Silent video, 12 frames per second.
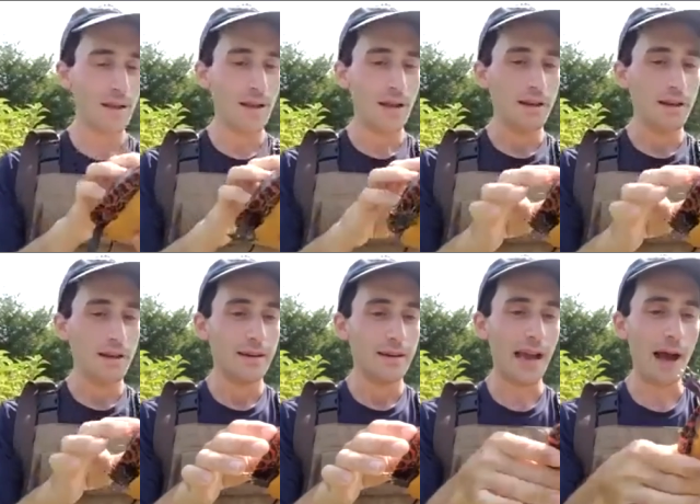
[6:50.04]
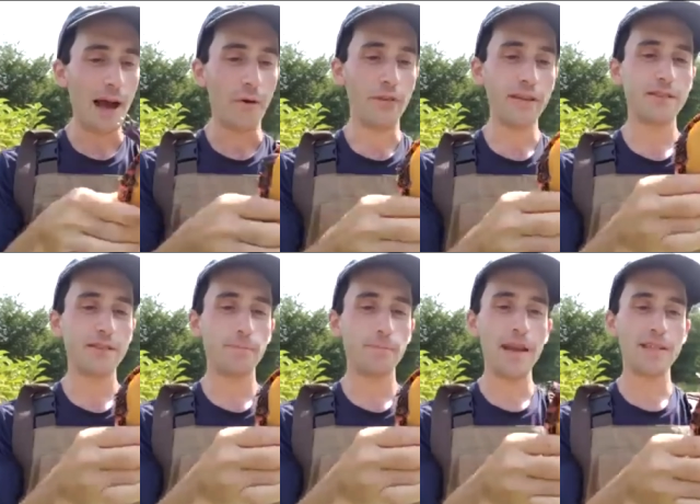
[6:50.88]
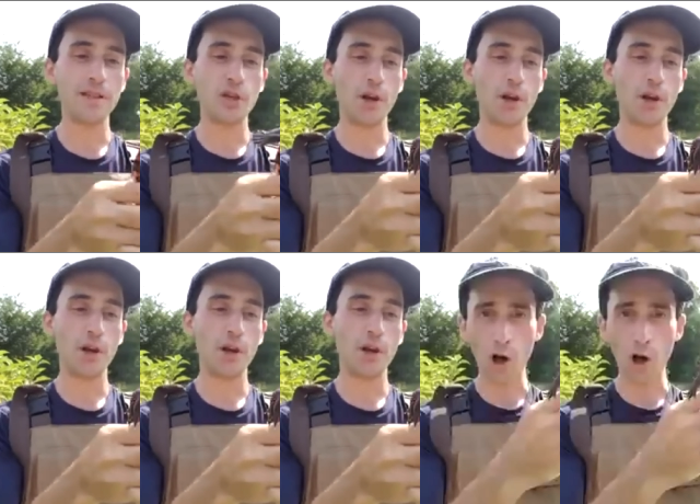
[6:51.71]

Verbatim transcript: Now, this painted turtle is an adult.